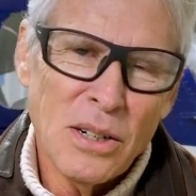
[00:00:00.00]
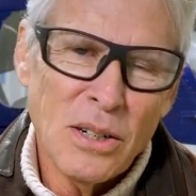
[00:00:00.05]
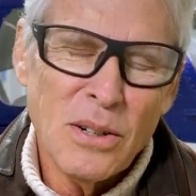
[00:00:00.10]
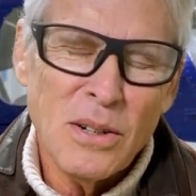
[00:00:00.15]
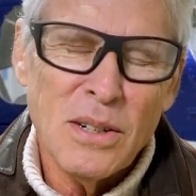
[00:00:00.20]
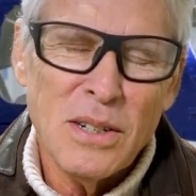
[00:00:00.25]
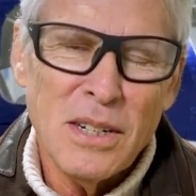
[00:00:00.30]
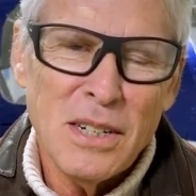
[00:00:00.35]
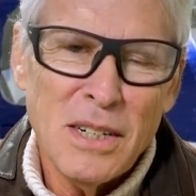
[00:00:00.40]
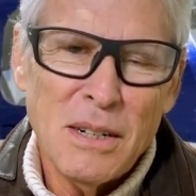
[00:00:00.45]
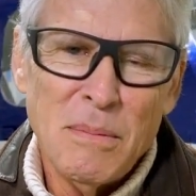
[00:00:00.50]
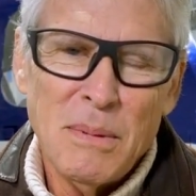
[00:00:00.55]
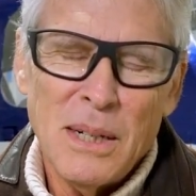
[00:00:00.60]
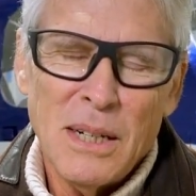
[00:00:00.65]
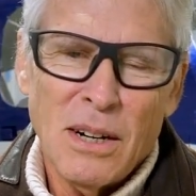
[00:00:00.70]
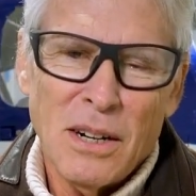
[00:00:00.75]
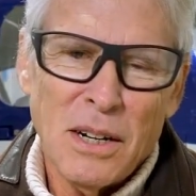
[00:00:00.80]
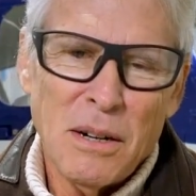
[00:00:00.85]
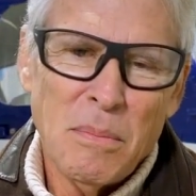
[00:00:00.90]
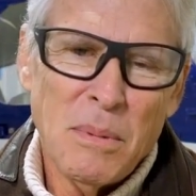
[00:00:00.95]
You can see
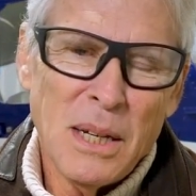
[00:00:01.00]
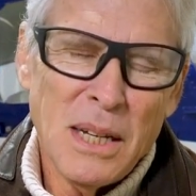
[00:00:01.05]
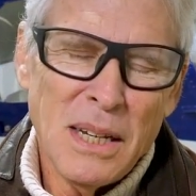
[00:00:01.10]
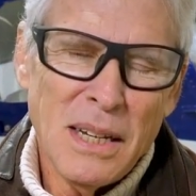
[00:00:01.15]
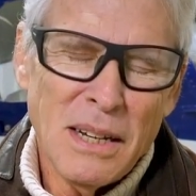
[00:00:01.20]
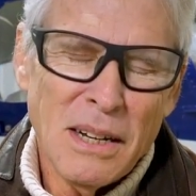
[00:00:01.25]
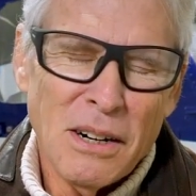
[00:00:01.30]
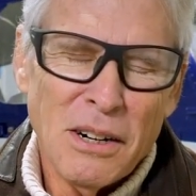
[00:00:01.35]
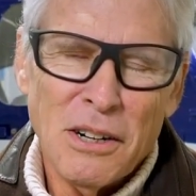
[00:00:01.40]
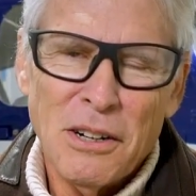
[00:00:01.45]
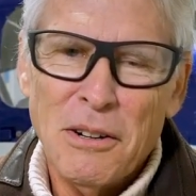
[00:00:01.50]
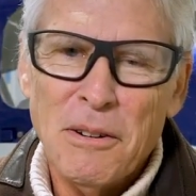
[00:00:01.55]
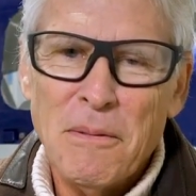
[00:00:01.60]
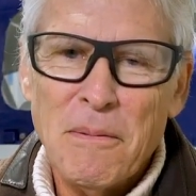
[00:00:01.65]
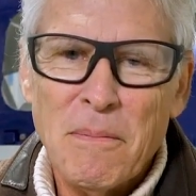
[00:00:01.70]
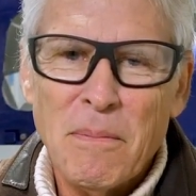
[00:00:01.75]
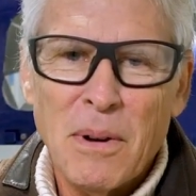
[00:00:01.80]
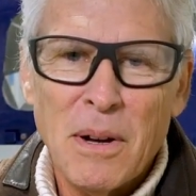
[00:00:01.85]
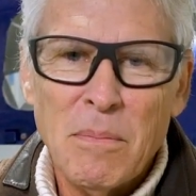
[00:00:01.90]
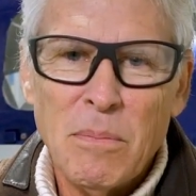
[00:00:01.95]
behind me
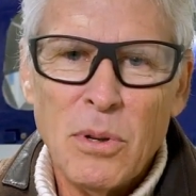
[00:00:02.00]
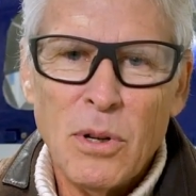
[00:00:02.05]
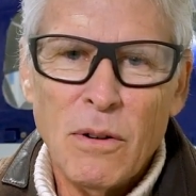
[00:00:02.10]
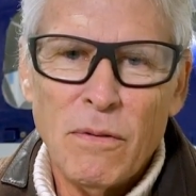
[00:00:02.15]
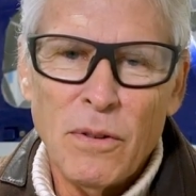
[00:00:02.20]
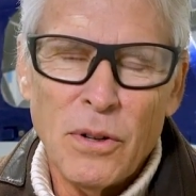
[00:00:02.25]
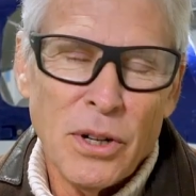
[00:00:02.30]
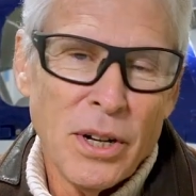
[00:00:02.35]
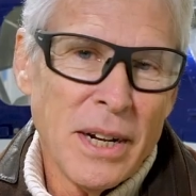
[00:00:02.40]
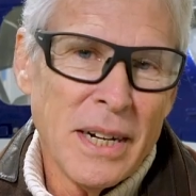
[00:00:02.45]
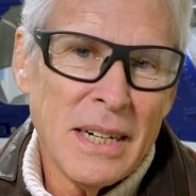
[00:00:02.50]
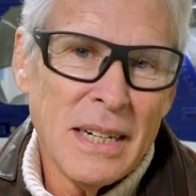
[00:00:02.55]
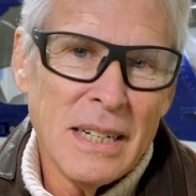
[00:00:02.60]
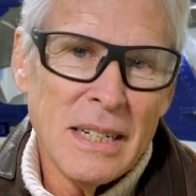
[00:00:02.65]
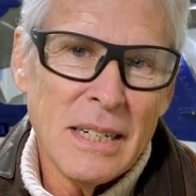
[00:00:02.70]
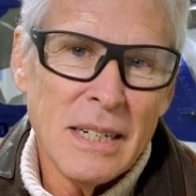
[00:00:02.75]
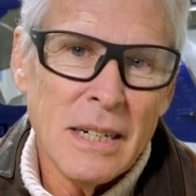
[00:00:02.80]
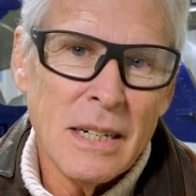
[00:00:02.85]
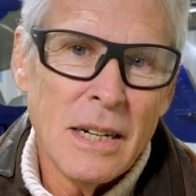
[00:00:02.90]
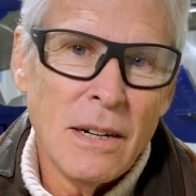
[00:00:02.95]
my beautiful
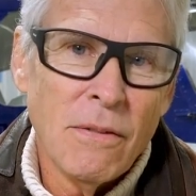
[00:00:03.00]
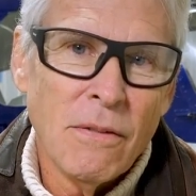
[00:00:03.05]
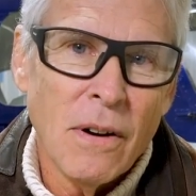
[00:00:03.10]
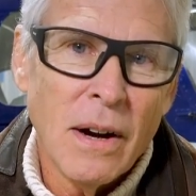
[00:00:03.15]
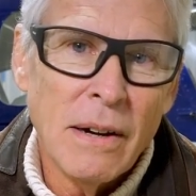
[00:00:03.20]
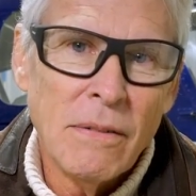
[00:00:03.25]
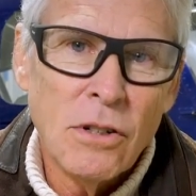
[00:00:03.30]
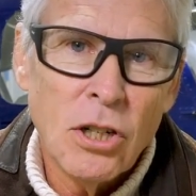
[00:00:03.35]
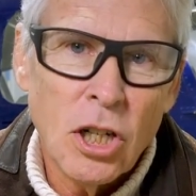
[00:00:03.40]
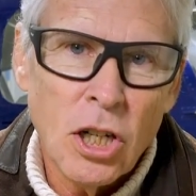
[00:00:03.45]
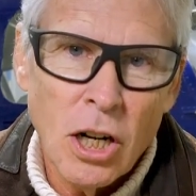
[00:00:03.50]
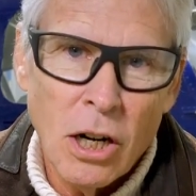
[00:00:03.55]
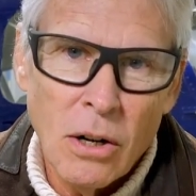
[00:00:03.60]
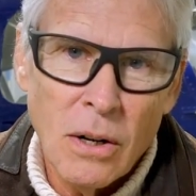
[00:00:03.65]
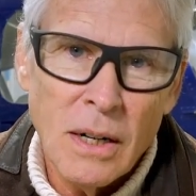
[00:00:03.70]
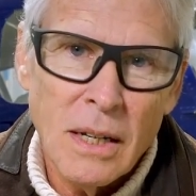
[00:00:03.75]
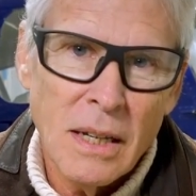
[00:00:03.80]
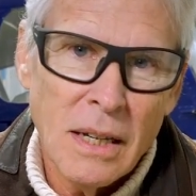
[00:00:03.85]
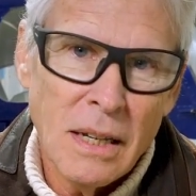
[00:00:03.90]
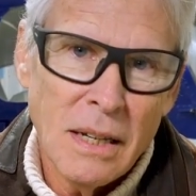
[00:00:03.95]
1965
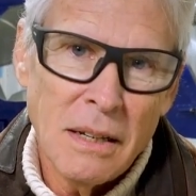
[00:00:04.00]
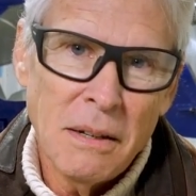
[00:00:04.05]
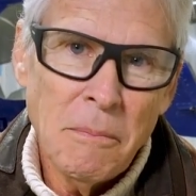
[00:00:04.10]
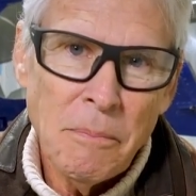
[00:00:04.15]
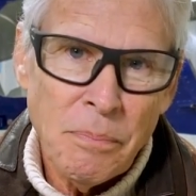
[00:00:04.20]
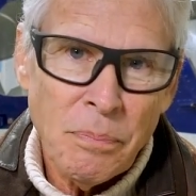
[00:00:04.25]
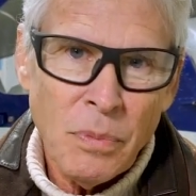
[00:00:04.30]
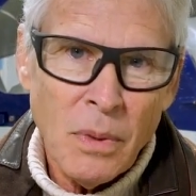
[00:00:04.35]
Cherokee